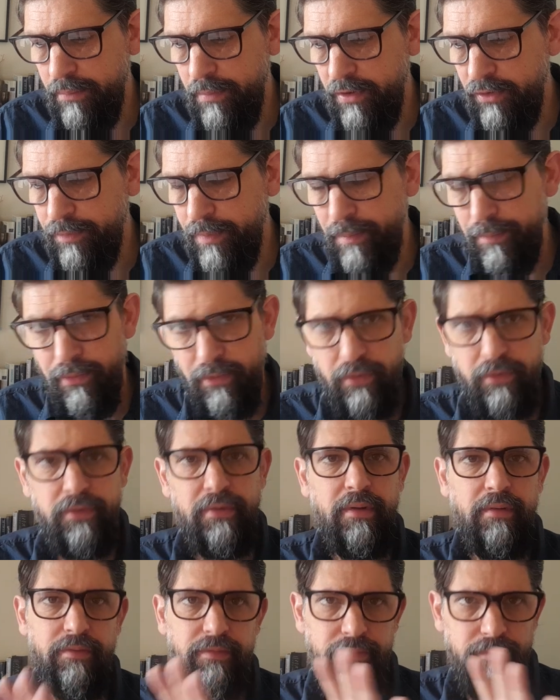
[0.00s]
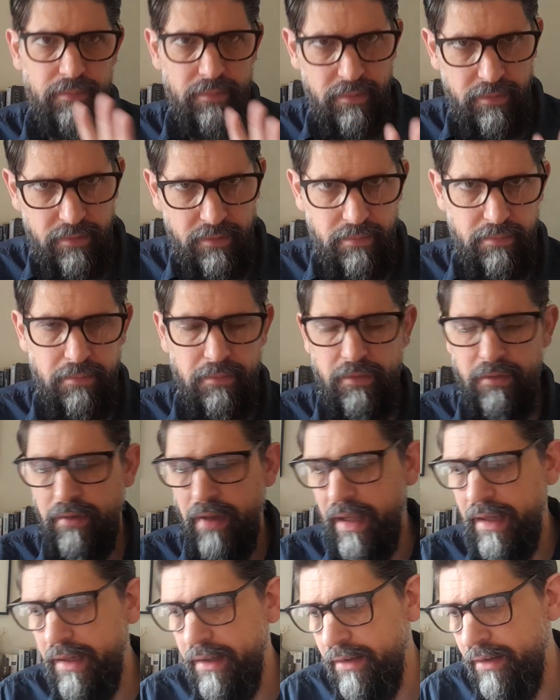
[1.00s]
most people are sort of
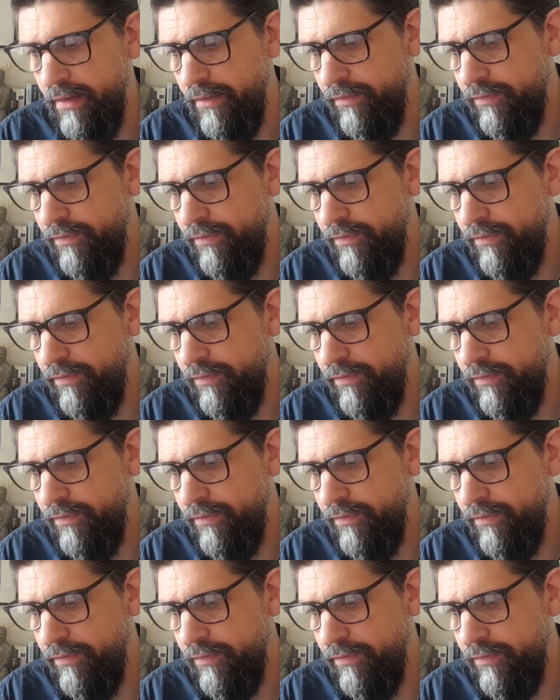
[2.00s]
taking